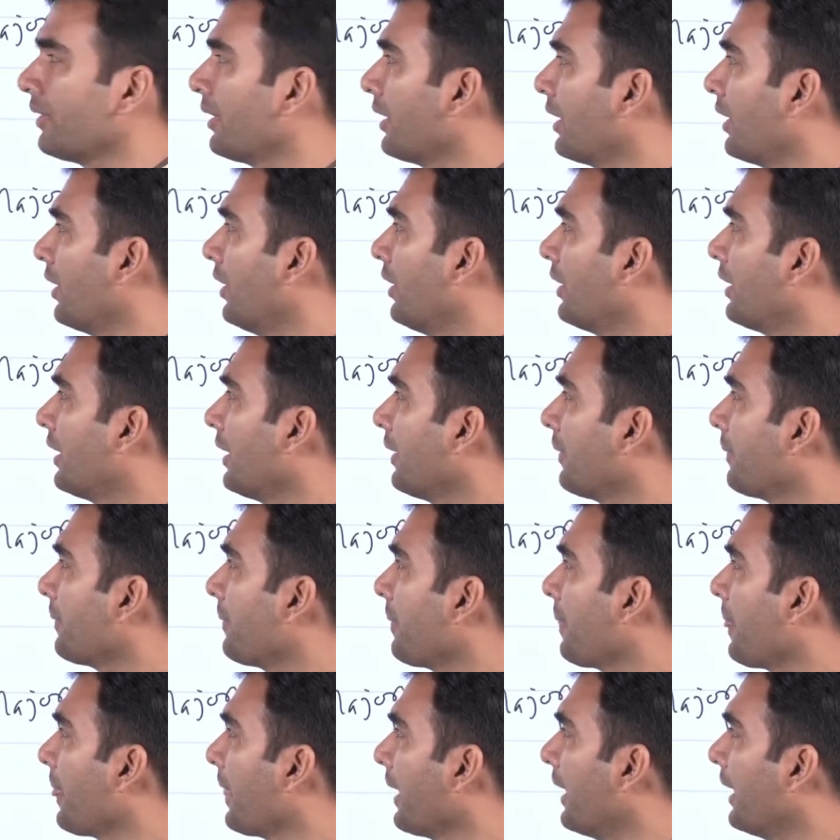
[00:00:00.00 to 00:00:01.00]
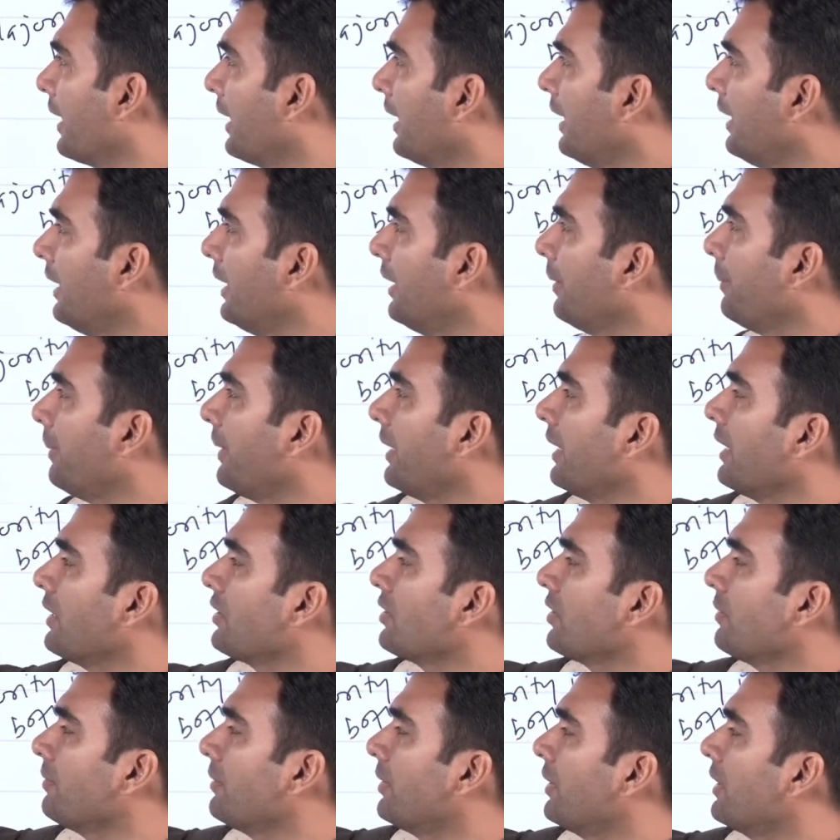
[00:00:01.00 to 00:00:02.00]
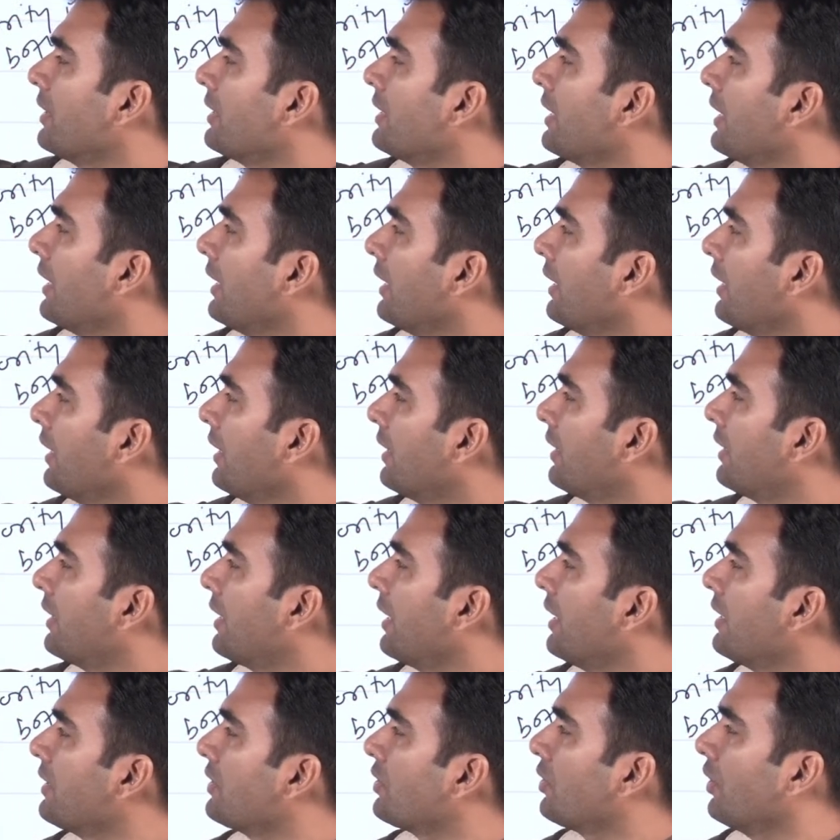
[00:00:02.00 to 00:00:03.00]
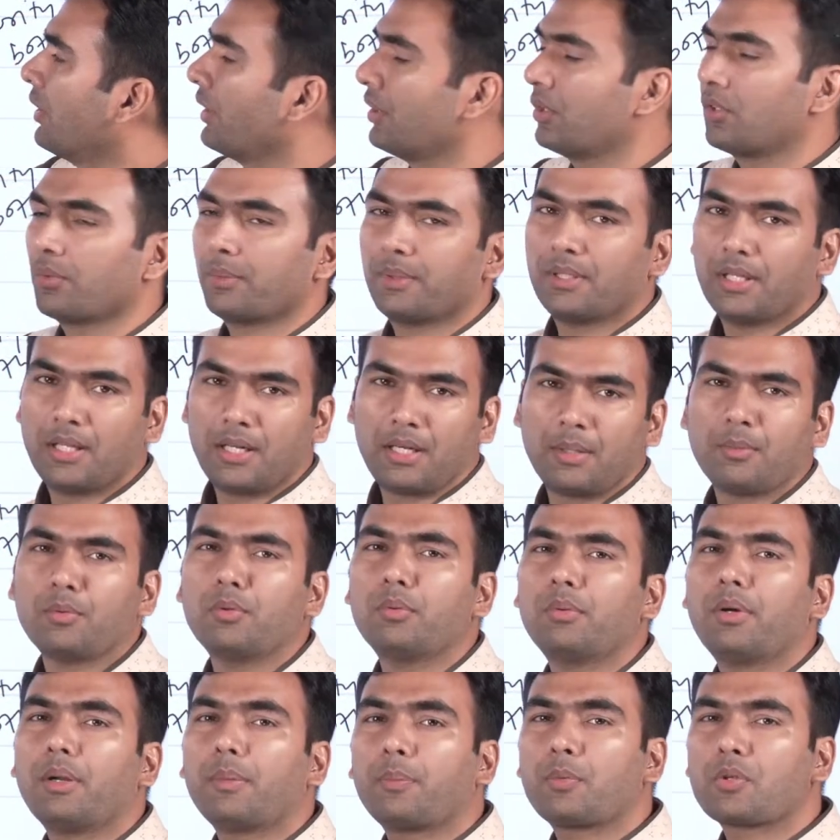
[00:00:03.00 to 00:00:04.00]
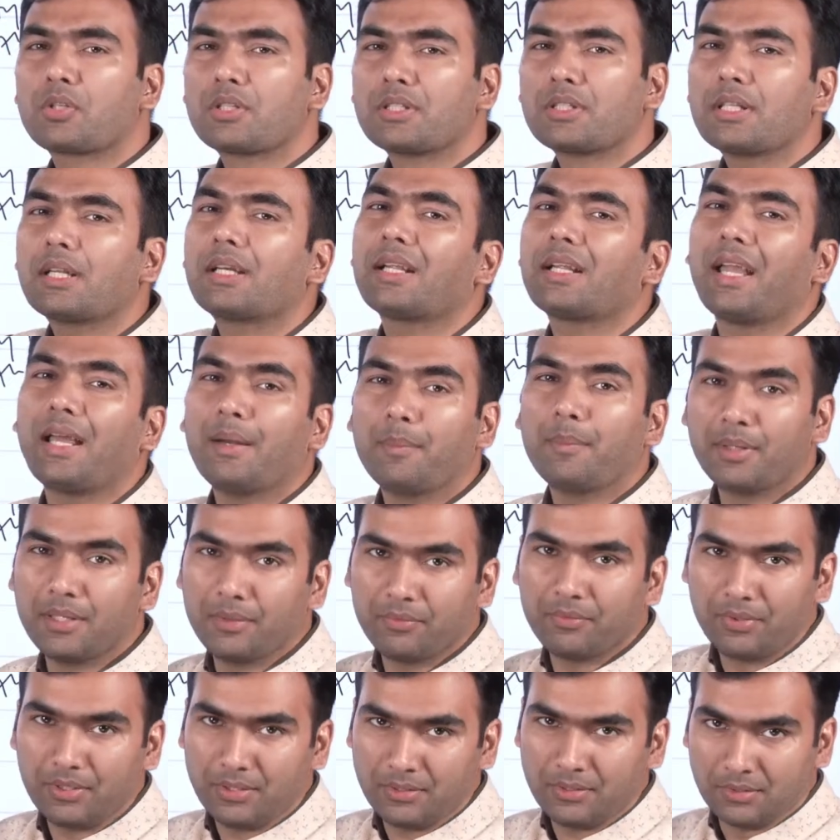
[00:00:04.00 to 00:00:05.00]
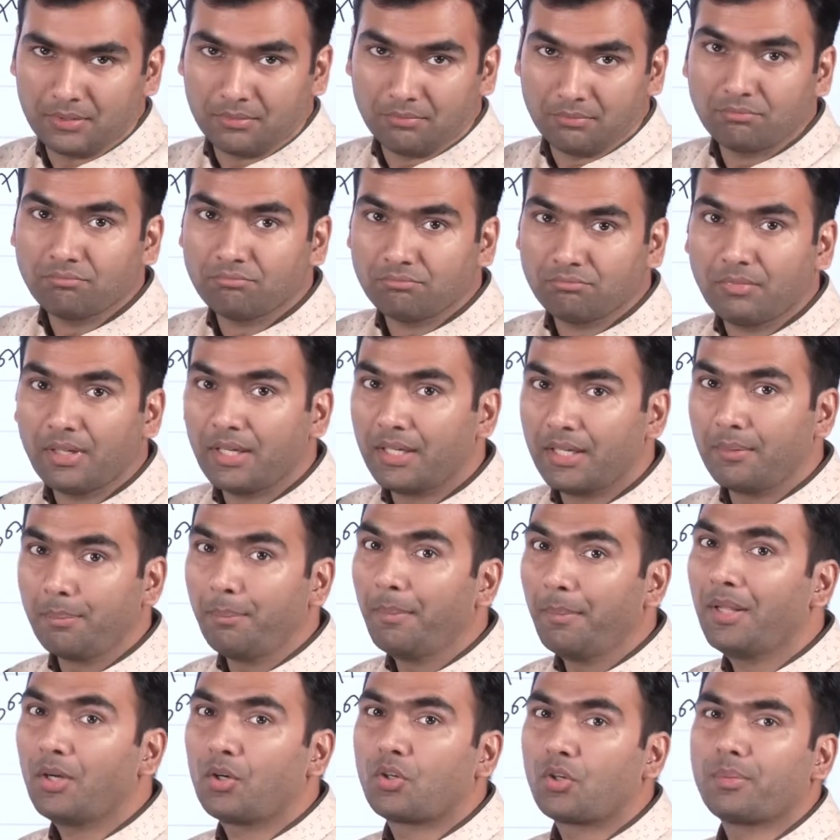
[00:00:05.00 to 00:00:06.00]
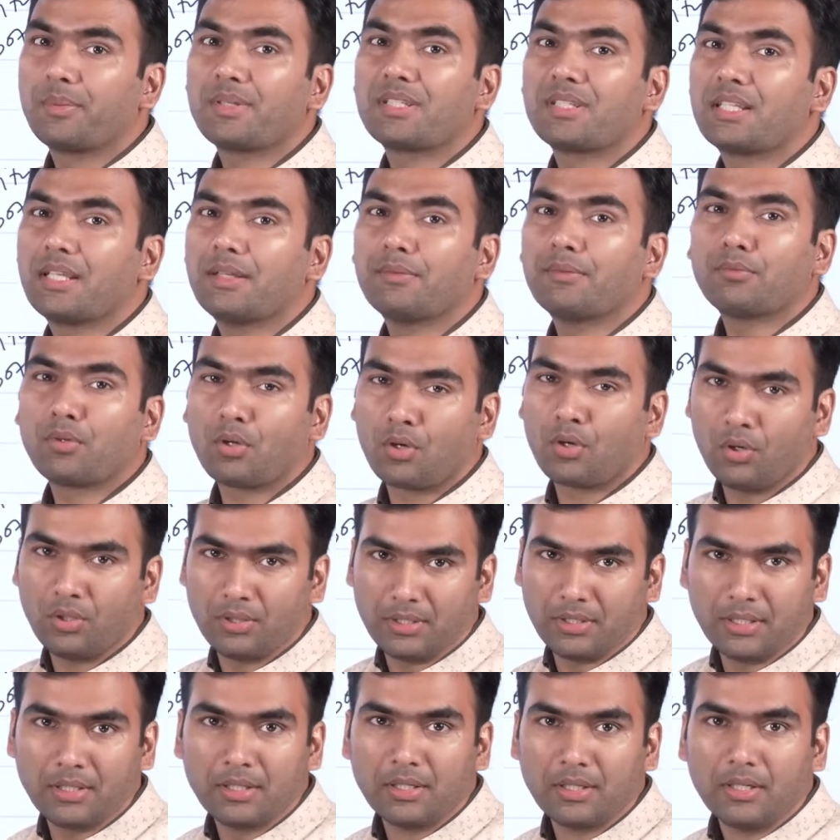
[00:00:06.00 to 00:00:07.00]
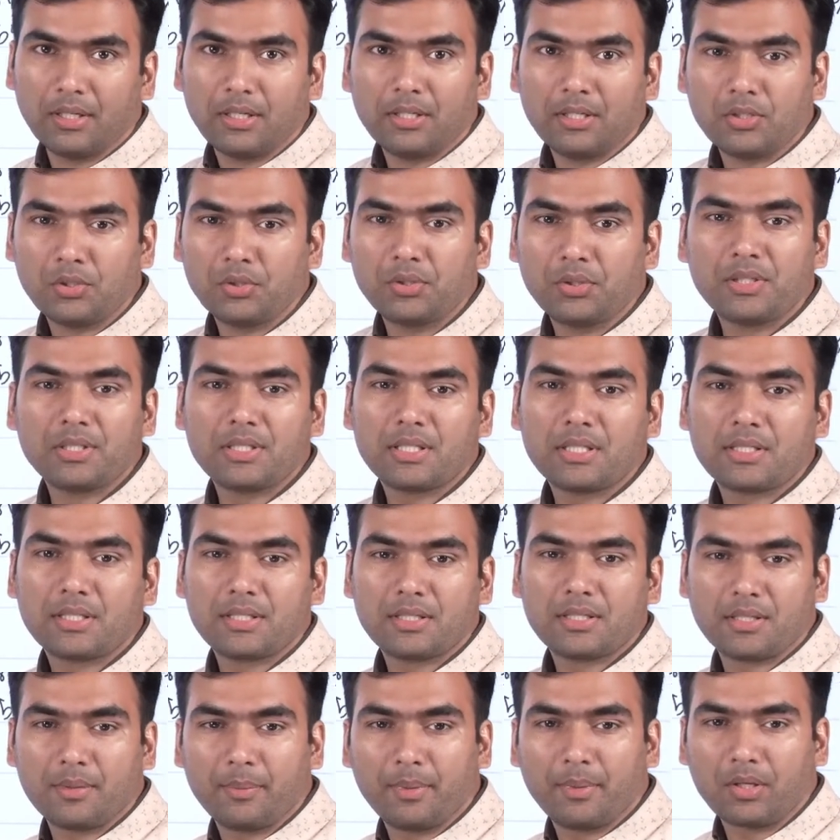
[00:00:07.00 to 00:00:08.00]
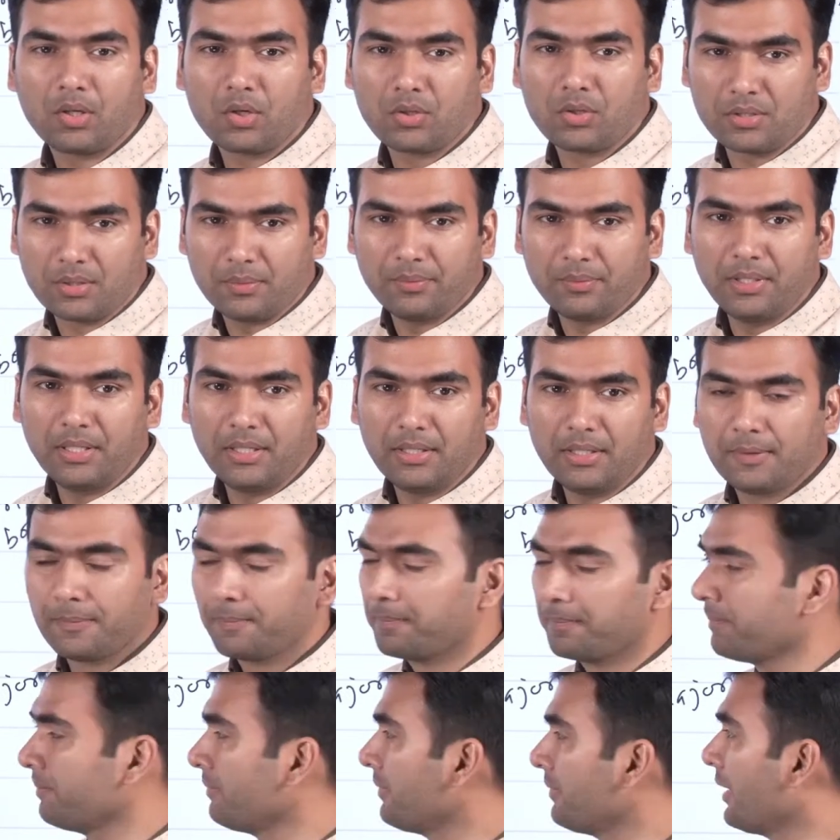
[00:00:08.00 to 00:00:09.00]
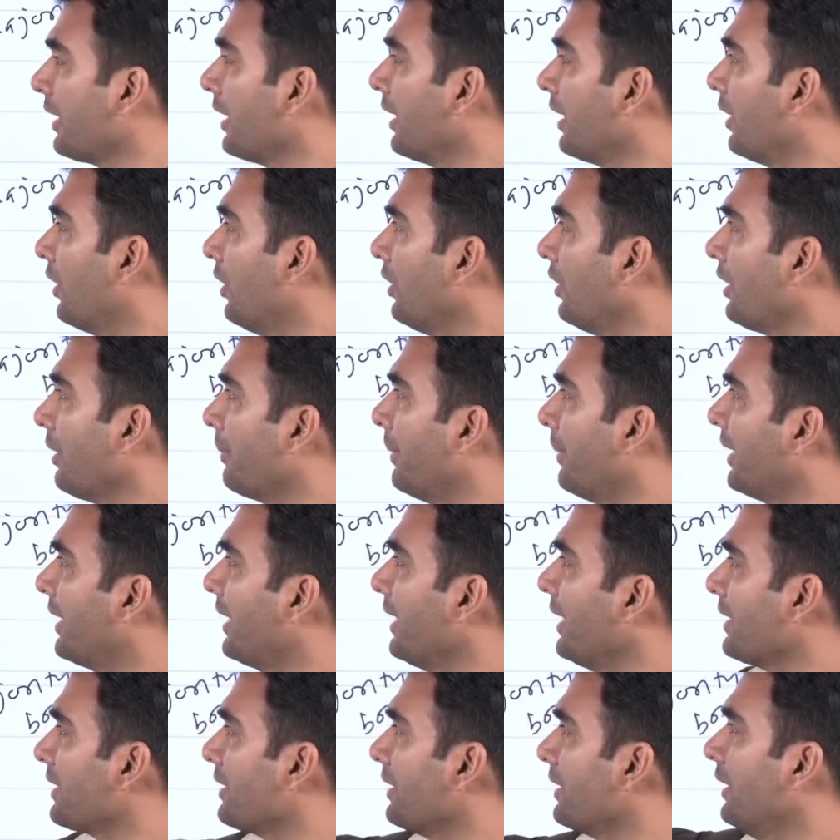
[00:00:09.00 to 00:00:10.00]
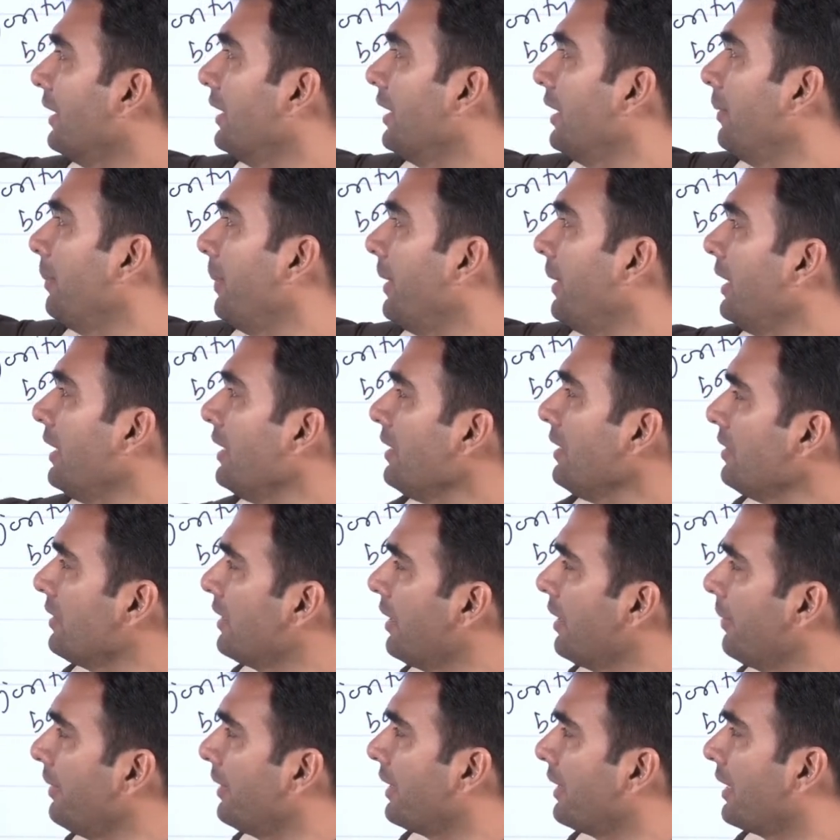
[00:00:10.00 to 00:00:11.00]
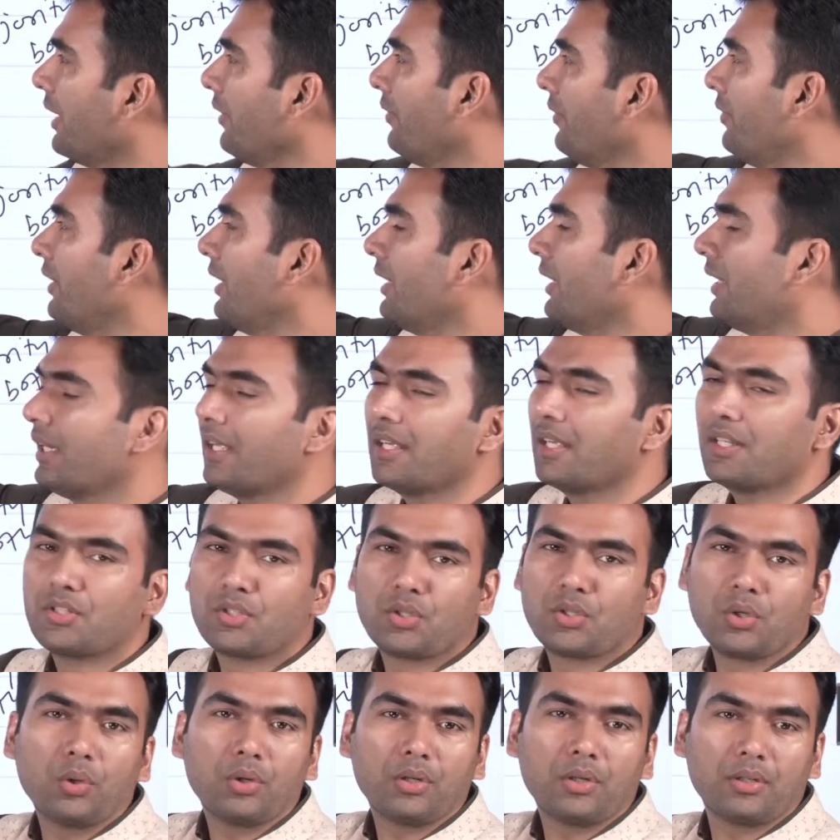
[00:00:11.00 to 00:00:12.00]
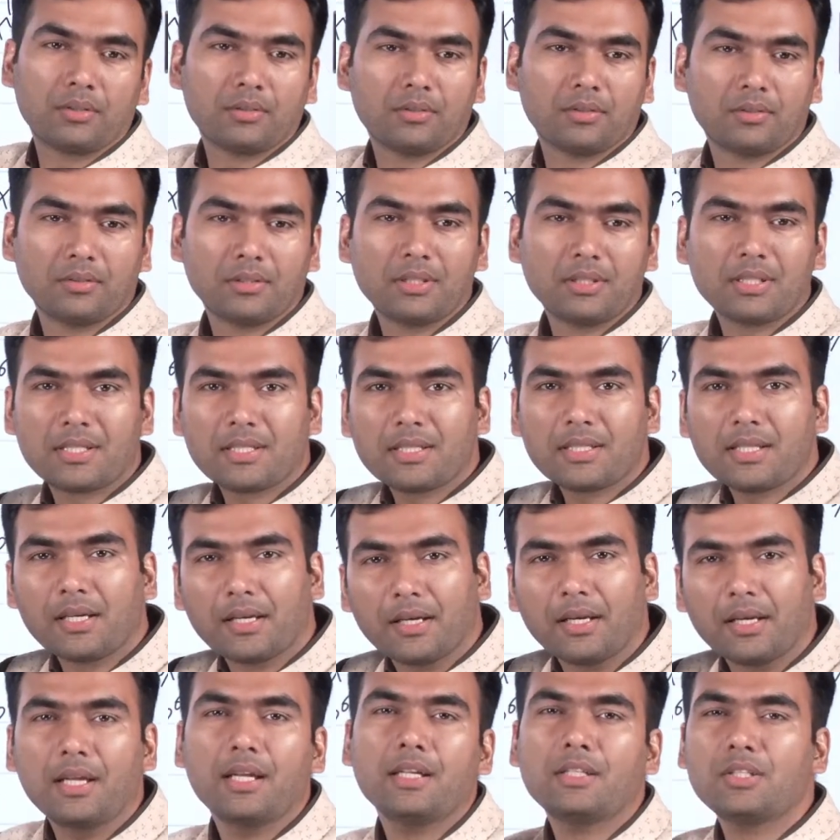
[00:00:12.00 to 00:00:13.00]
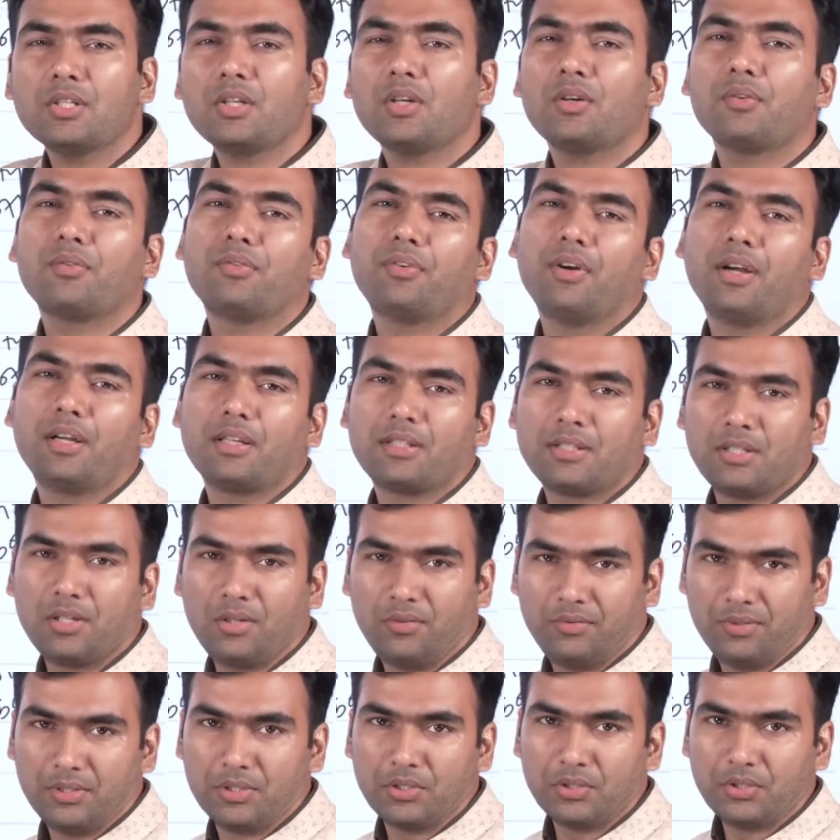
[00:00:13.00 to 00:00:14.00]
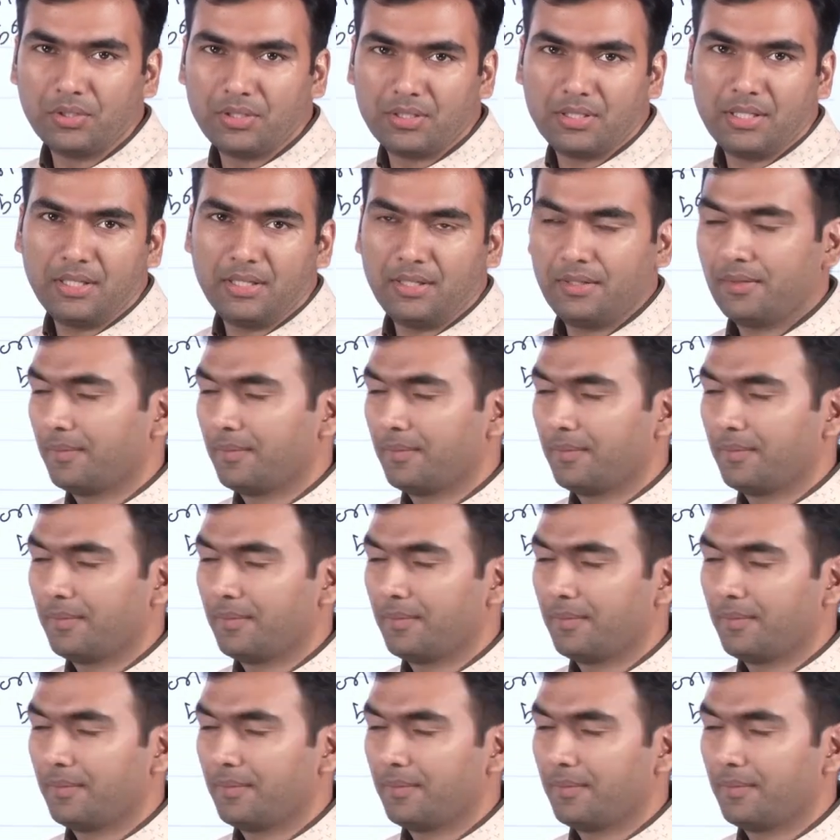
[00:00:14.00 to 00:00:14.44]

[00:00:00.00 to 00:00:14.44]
Okay, independence of judiciary, it is going to be there. Removal procedure can be different, it may not be same for all the judicial system across the world. Okay, but yes, independence they will definitely ensure. This is the nature of function of the judiciary.